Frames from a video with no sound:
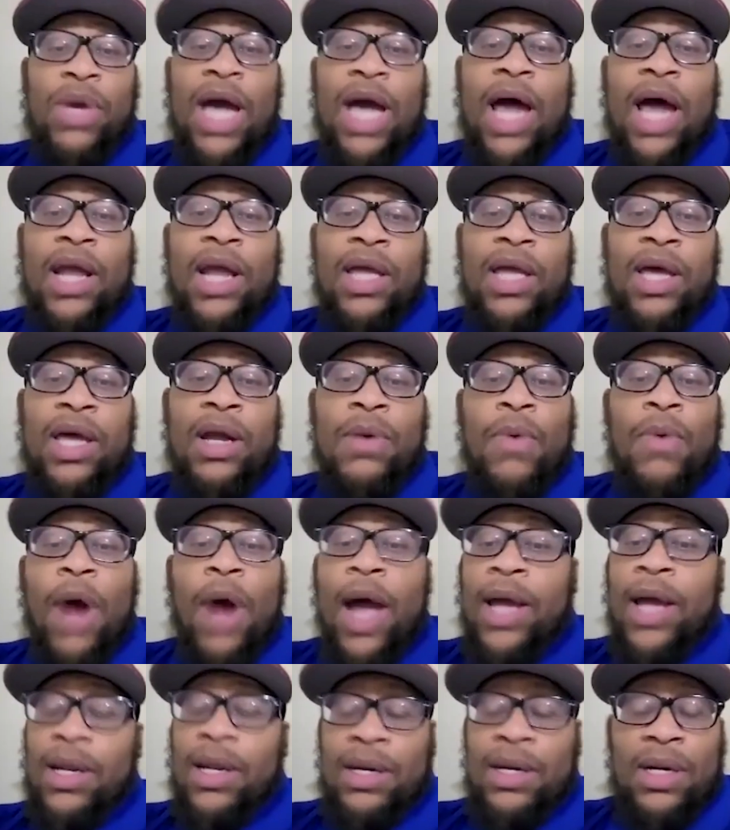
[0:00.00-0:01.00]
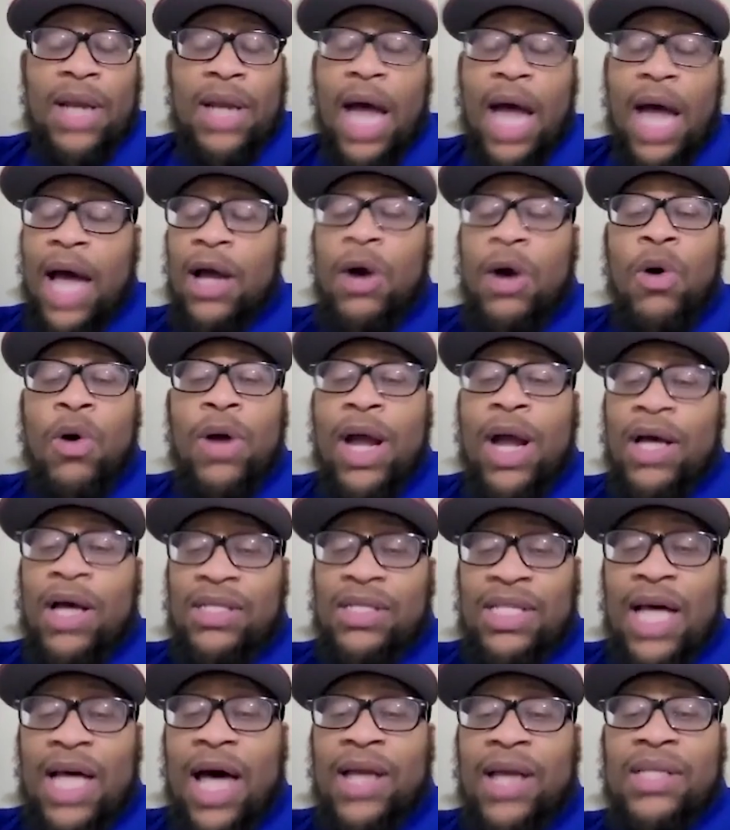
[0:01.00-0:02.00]
we got to get it right. Not going
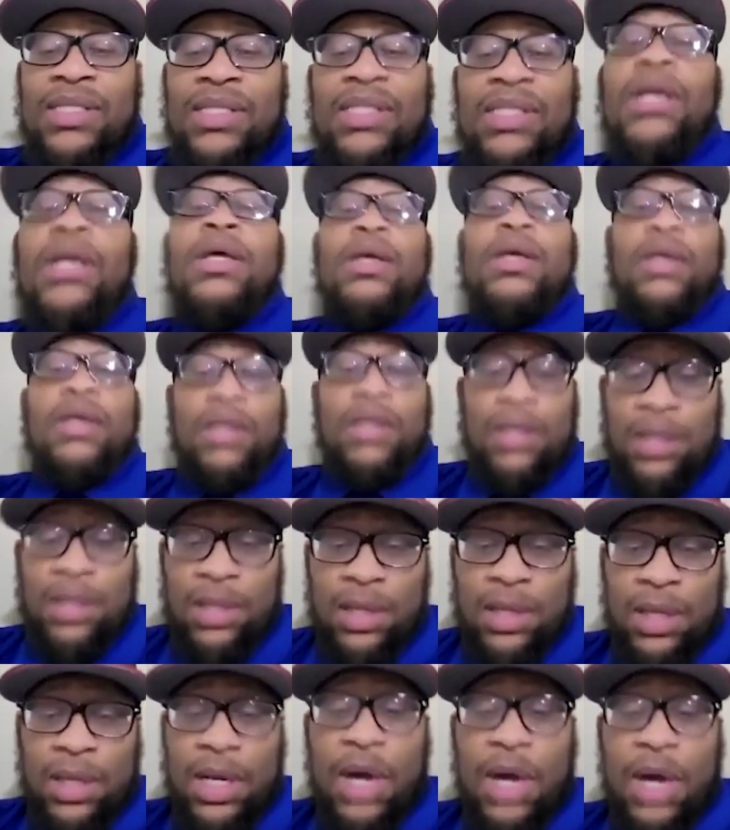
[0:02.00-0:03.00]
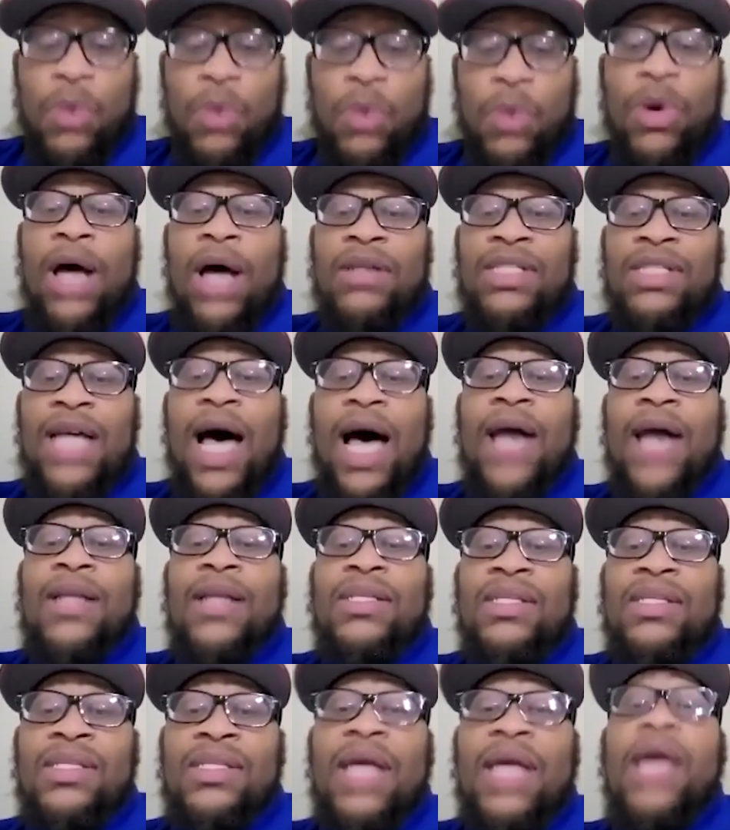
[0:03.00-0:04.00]
outside the city. They went
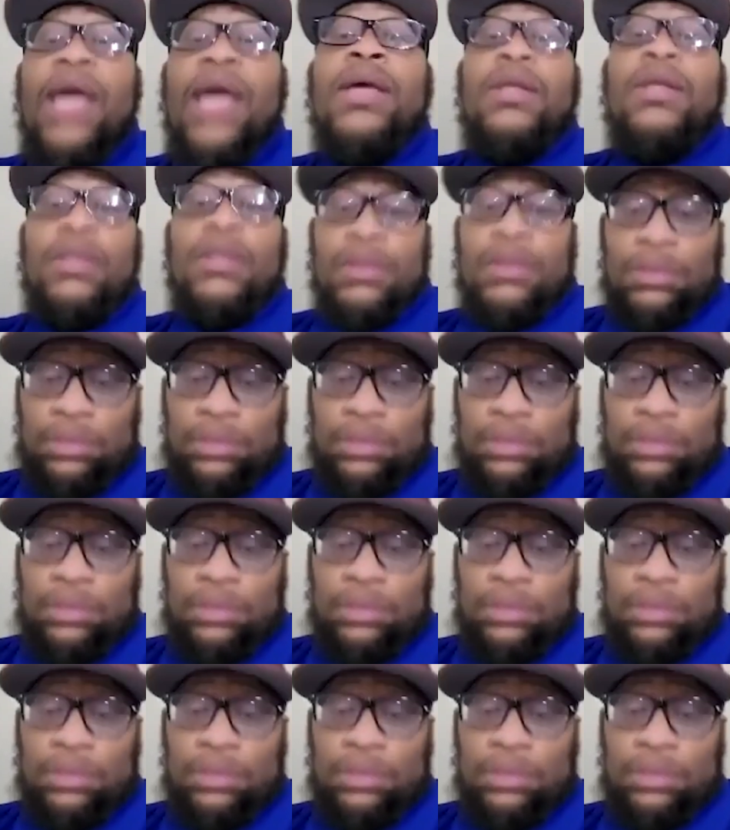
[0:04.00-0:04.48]
outside the state.